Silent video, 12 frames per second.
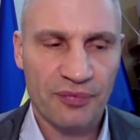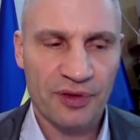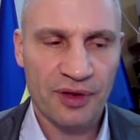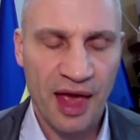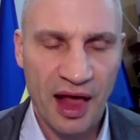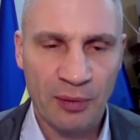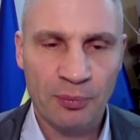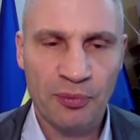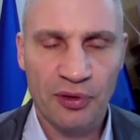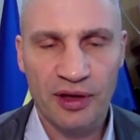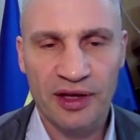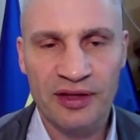
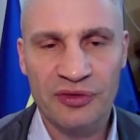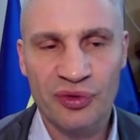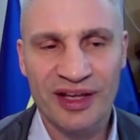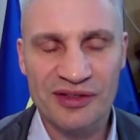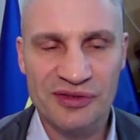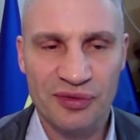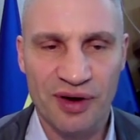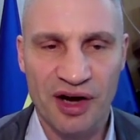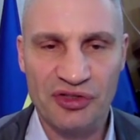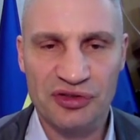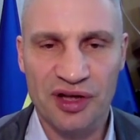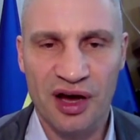help in
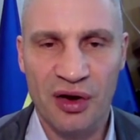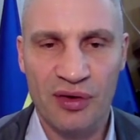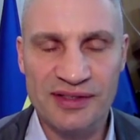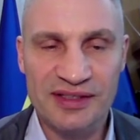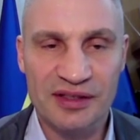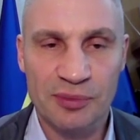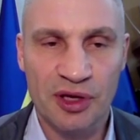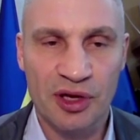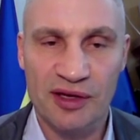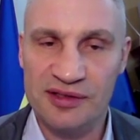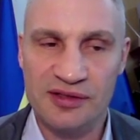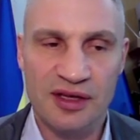reconstruction our city,
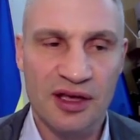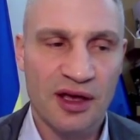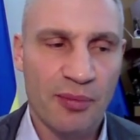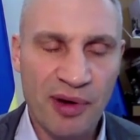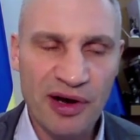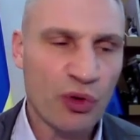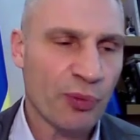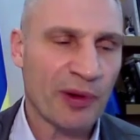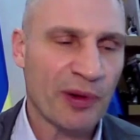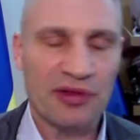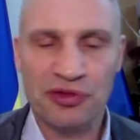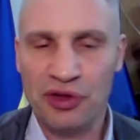because
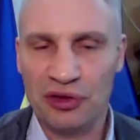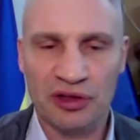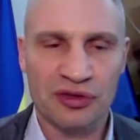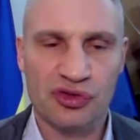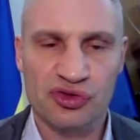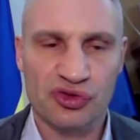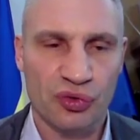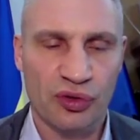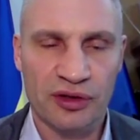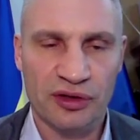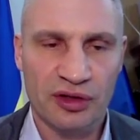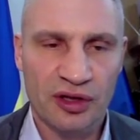Mariupol totally
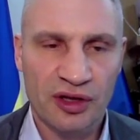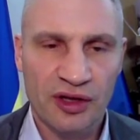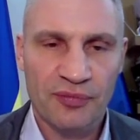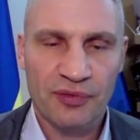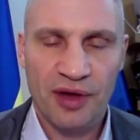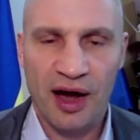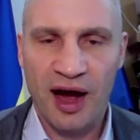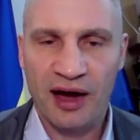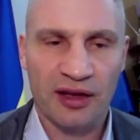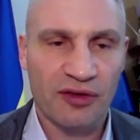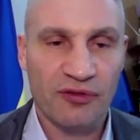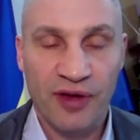destroyed.
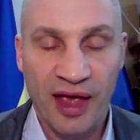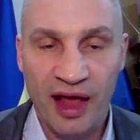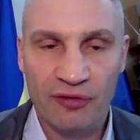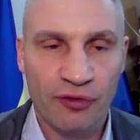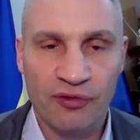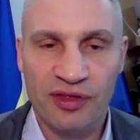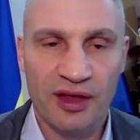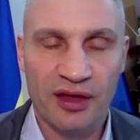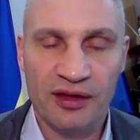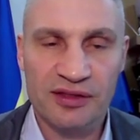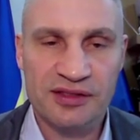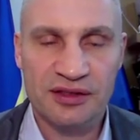Kharkiv, half of
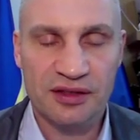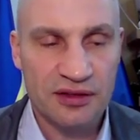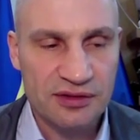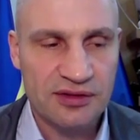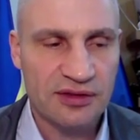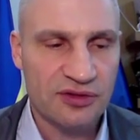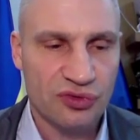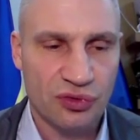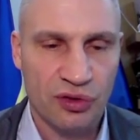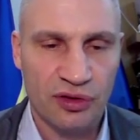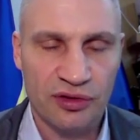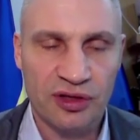the city is
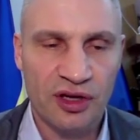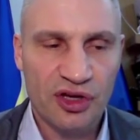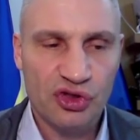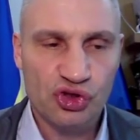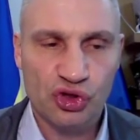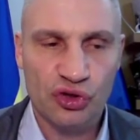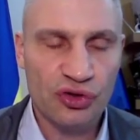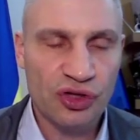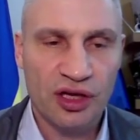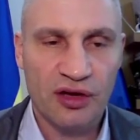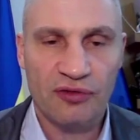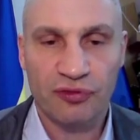destroyed.
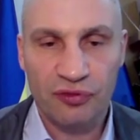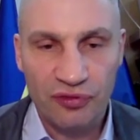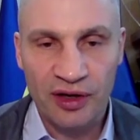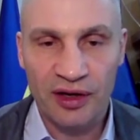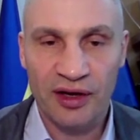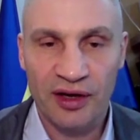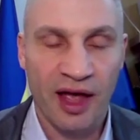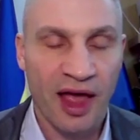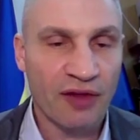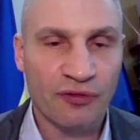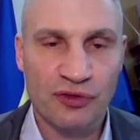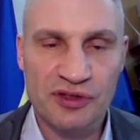Chernigov,
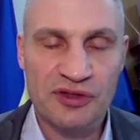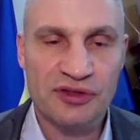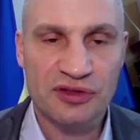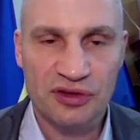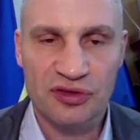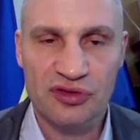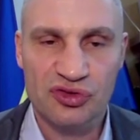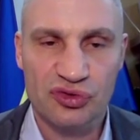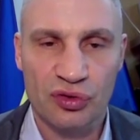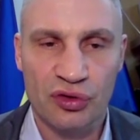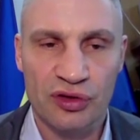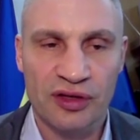half of the city
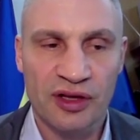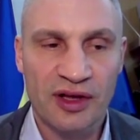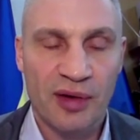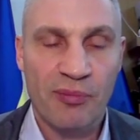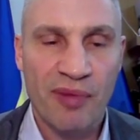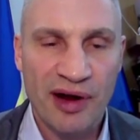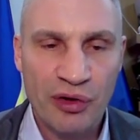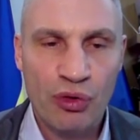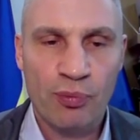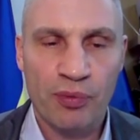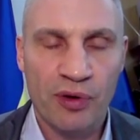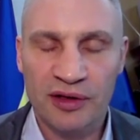destroyed.
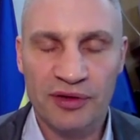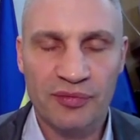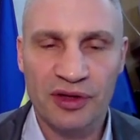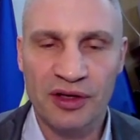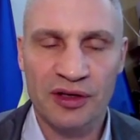Mariupol,